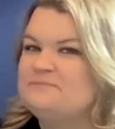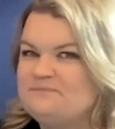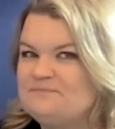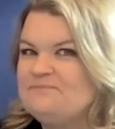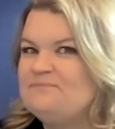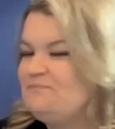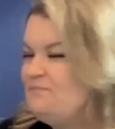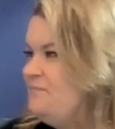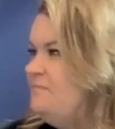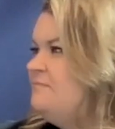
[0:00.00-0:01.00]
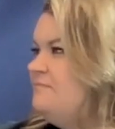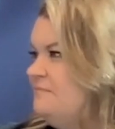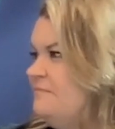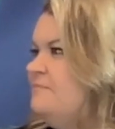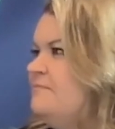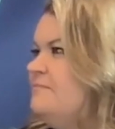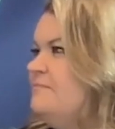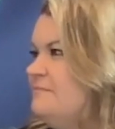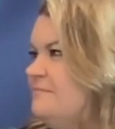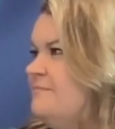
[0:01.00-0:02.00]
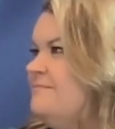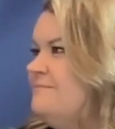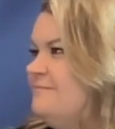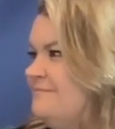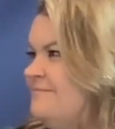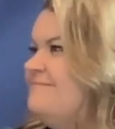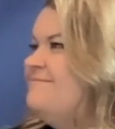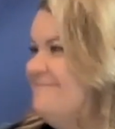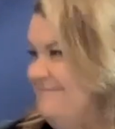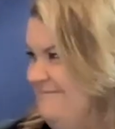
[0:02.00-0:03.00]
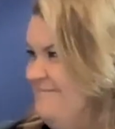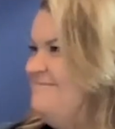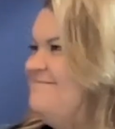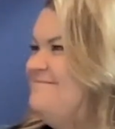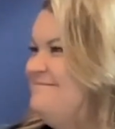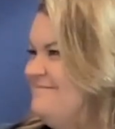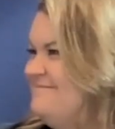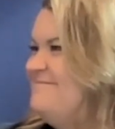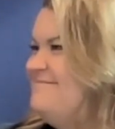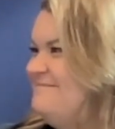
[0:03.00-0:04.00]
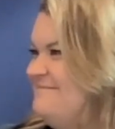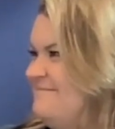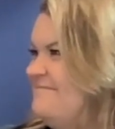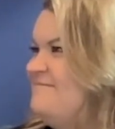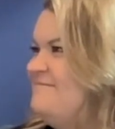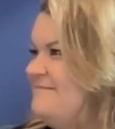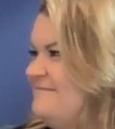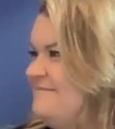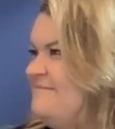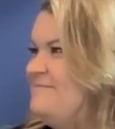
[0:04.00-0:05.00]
This person isn't speaking.